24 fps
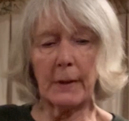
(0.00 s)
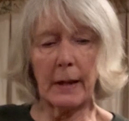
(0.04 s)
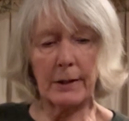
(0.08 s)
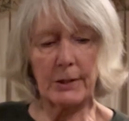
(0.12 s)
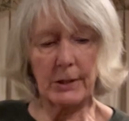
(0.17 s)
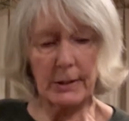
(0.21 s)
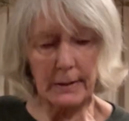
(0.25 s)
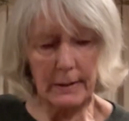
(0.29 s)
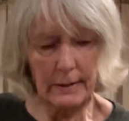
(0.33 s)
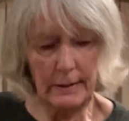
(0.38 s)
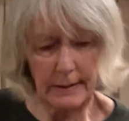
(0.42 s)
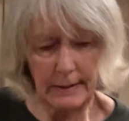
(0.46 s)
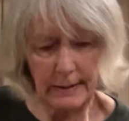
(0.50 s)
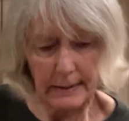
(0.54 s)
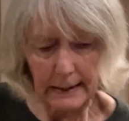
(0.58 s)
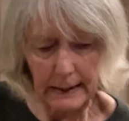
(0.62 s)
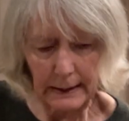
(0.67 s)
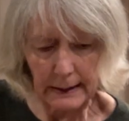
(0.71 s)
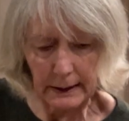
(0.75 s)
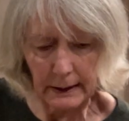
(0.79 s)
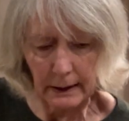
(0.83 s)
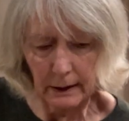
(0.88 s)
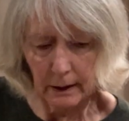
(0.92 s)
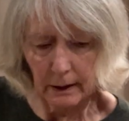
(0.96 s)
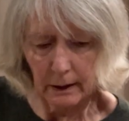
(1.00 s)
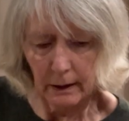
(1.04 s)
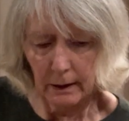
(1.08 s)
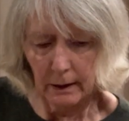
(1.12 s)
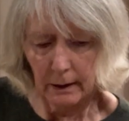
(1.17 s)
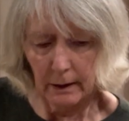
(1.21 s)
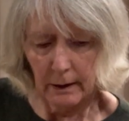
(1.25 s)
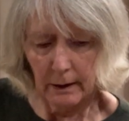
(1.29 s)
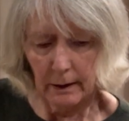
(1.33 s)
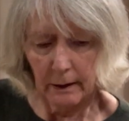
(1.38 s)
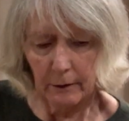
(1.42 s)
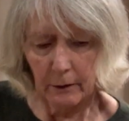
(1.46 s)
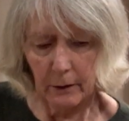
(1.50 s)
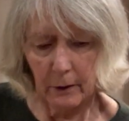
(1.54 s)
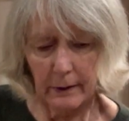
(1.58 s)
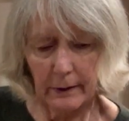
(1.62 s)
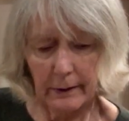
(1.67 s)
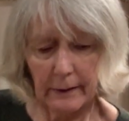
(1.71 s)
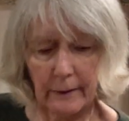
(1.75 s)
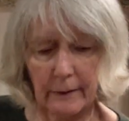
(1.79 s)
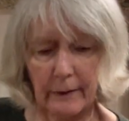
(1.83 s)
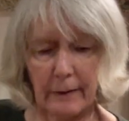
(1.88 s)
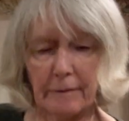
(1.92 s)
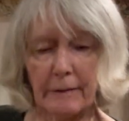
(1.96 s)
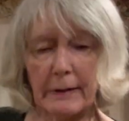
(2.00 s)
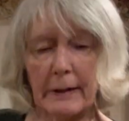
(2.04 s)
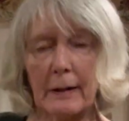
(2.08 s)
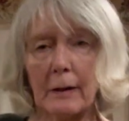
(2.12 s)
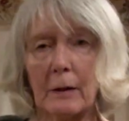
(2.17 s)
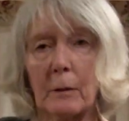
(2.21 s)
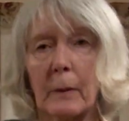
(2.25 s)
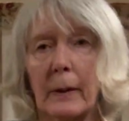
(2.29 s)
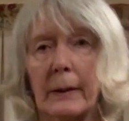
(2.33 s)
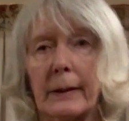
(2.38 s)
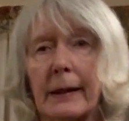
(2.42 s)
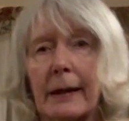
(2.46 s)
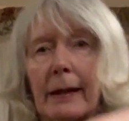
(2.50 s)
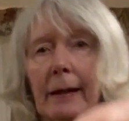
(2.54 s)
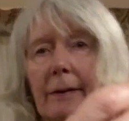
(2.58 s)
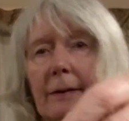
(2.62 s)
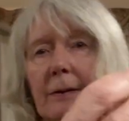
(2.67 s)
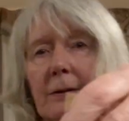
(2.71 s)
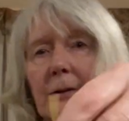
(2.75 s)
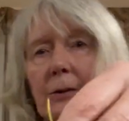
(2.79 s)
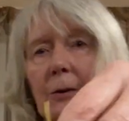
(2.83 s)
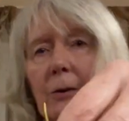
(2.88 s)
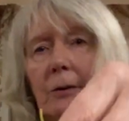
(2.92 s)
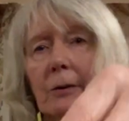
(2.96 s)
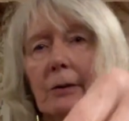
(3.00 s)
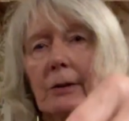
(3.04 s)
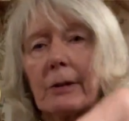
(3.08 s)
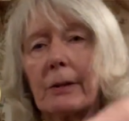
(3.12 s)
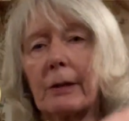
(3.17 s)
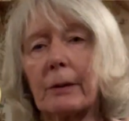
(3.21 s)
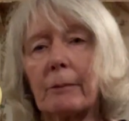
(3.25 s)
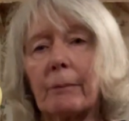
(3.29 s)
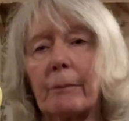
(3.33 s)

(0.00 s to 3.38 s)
there just to see. I've got a lovely little one here that's got